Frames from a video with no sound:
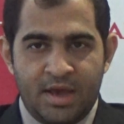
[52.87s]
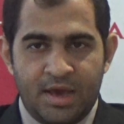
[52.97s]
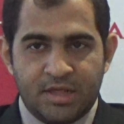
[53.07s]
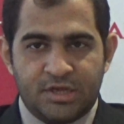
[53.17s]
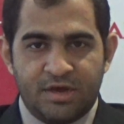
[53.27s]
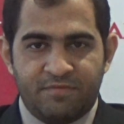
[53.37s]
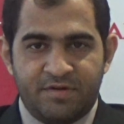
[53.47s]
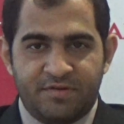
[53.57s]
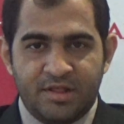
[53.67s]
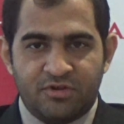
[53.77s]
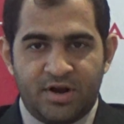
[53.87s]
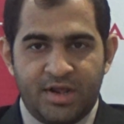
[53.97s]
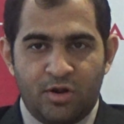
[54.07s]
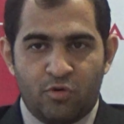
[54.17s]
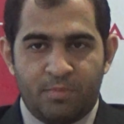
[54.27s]
SGF Nifty is
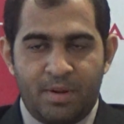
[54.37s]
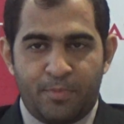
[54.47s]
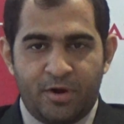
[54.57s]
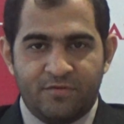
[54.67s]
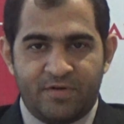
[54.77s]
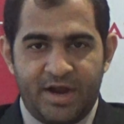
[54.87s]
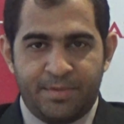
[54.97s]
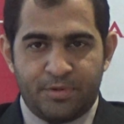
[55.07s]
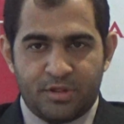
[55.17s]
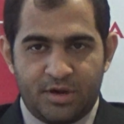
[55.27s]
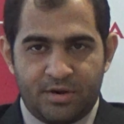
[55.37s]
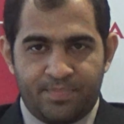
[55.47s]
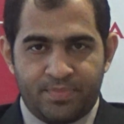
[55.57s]
trading lower by 0.58%.